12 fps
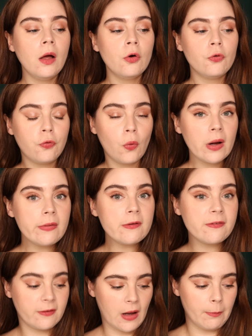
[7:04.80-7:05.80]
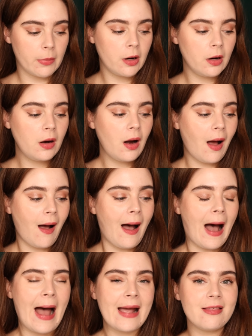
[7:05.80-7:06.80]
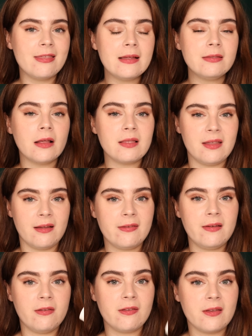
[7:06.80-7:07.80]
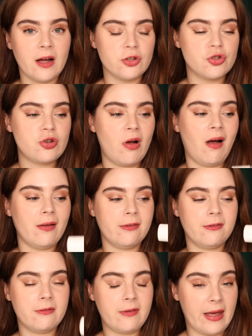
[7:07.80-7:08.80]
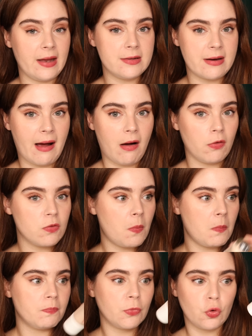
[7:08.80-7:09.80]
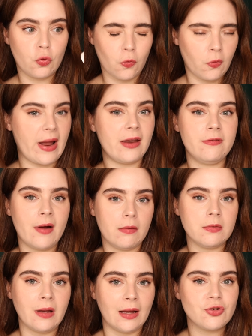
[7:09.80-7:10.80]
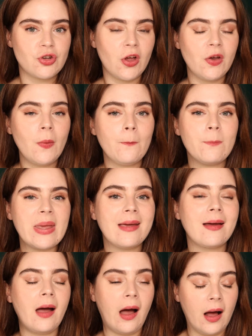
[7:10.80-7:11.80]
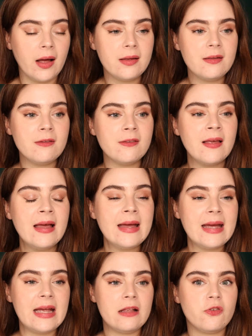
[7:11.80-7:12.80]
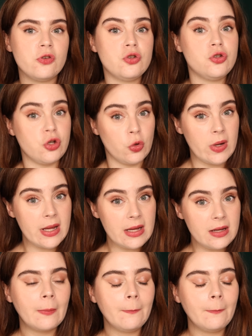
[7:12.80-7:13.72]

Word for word: For the summer, I think that this is such a standout great foundation because it's dewy